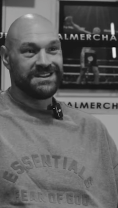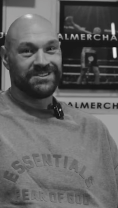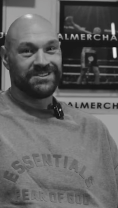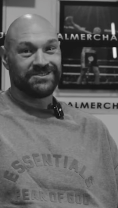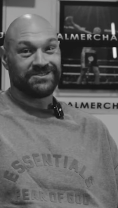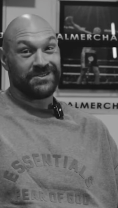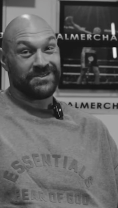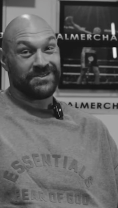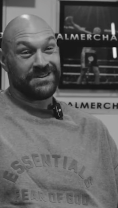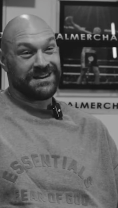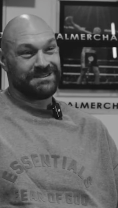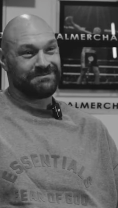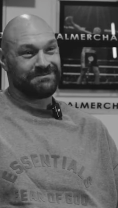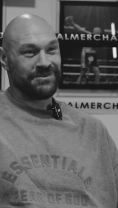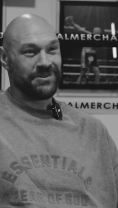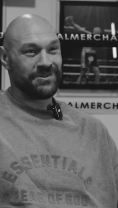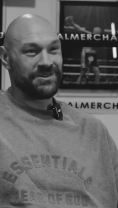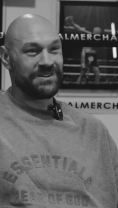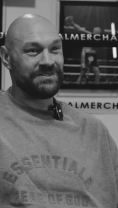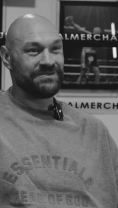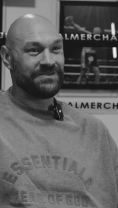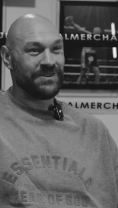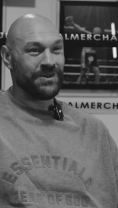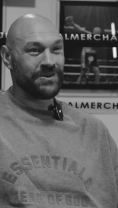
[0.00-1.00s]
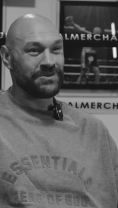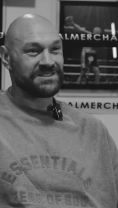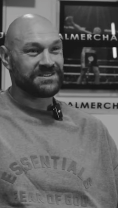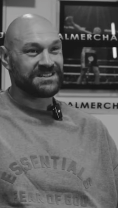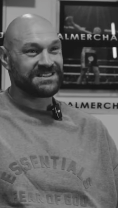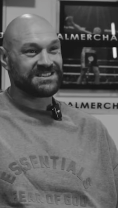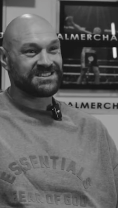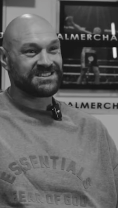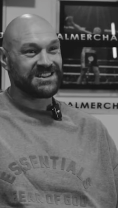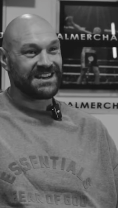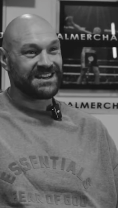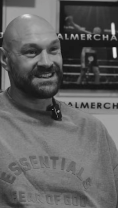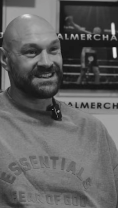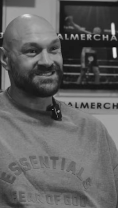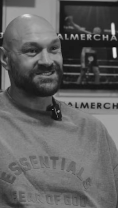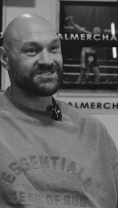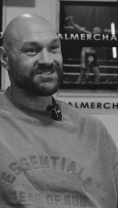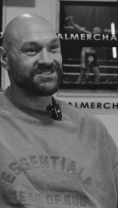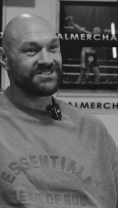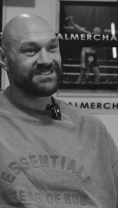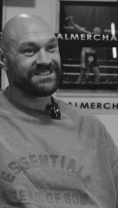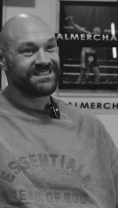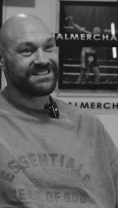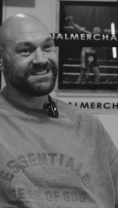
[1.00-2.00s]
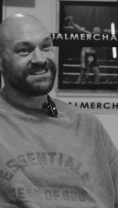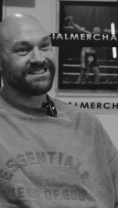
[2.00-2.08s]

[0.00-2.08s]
So yeah, I'm looking forward to the challenge.